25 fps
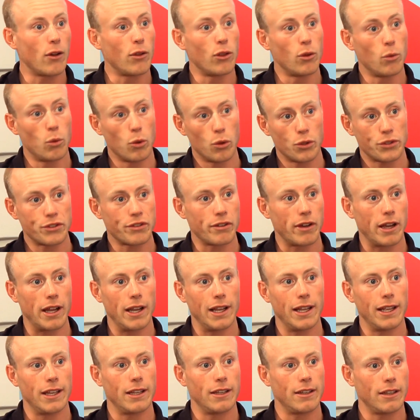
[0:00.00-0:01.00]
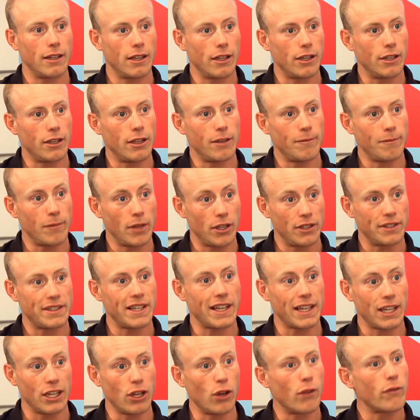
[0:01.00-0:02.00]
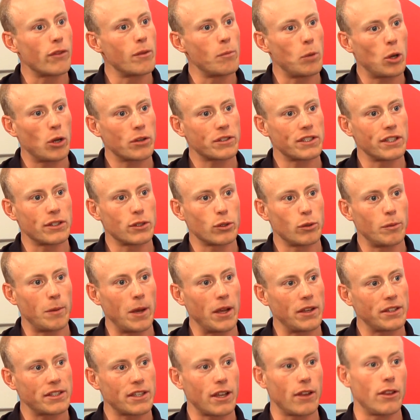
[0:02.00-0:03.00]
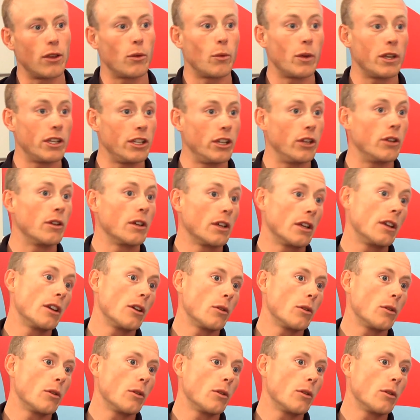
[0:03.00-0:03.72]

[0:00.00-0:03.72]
on the water early and ticking off the boxes almost, so that when you